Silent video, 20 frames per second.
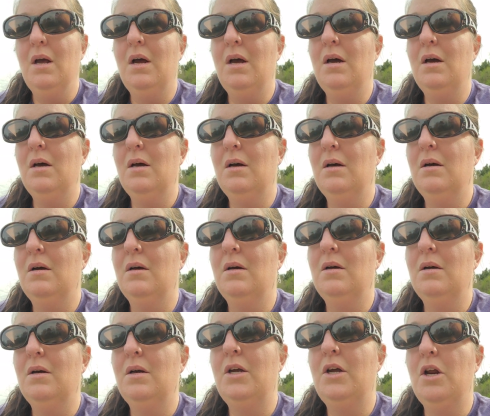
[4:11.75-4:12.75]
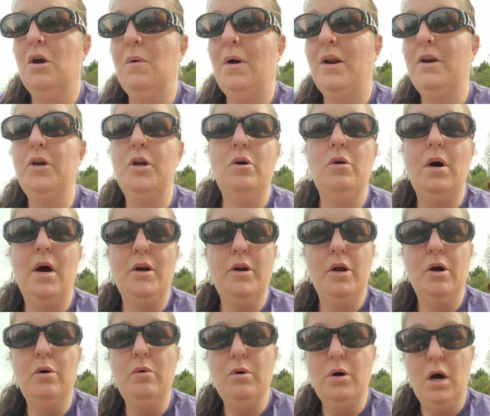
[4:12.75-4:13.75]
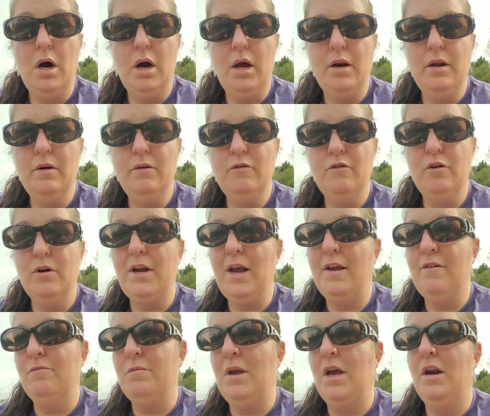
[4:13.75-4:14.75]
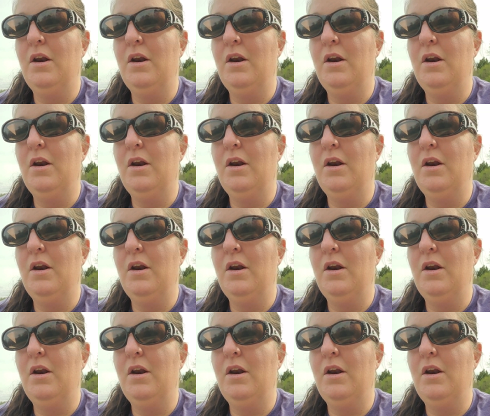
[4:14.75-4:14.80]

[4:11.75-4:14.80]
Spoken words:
I know God forgave me.